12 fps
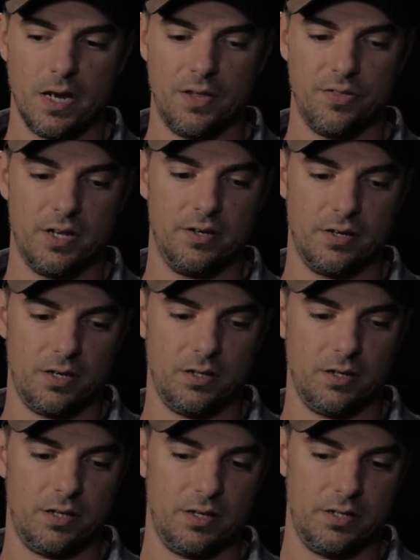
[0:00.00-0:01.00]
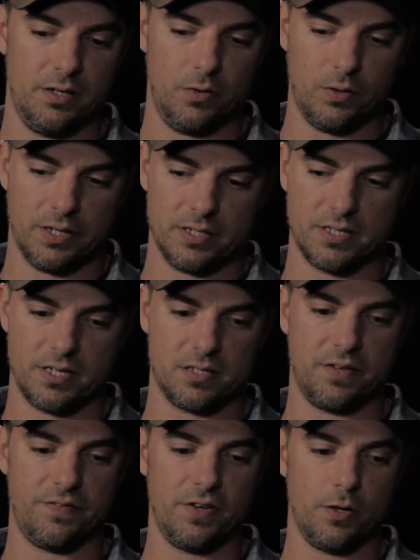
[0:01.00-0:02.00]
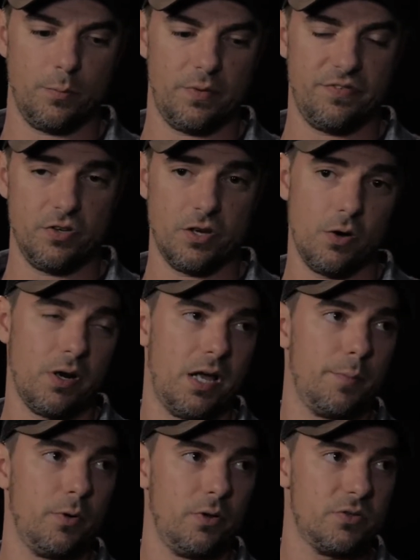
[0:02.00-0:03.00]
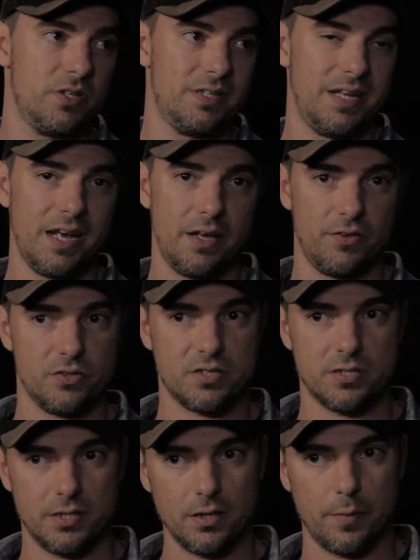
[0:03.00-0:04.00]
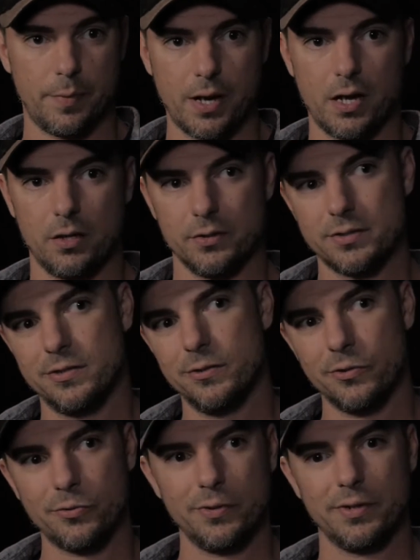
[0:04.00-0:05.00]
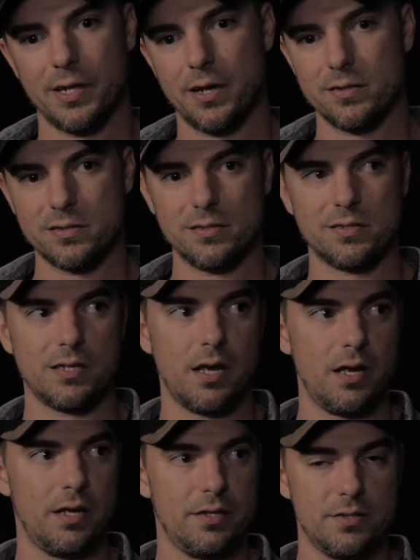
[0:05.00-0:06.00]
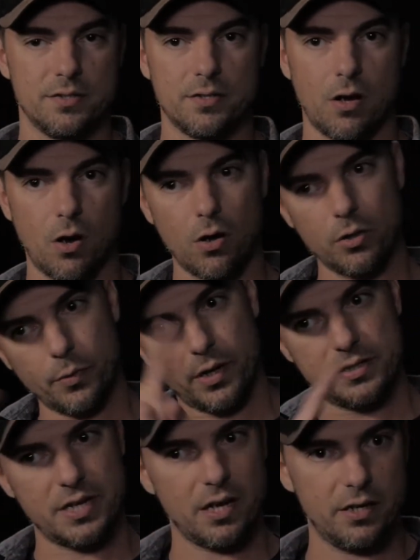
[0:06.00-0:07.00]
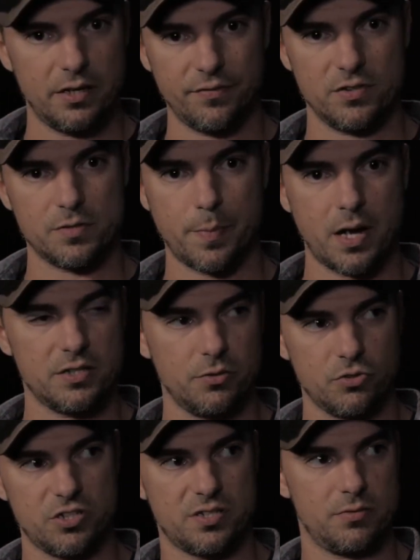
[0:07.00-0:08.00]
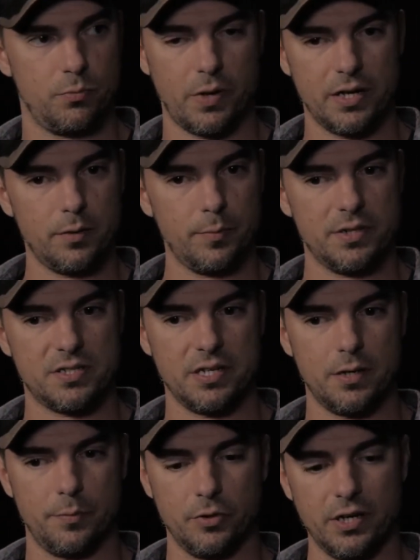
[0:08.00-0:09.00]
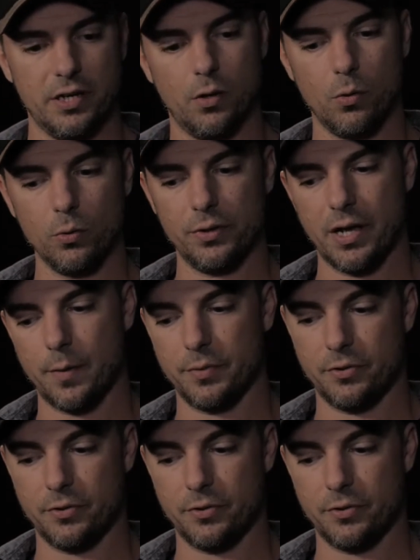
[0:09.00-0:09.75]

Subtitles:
then, like it says in the film, if you go to Amarillo today, there's still about 2,000 or 3,000 signs all around town in different spots. You'll just randomly see them. They're getting old now, but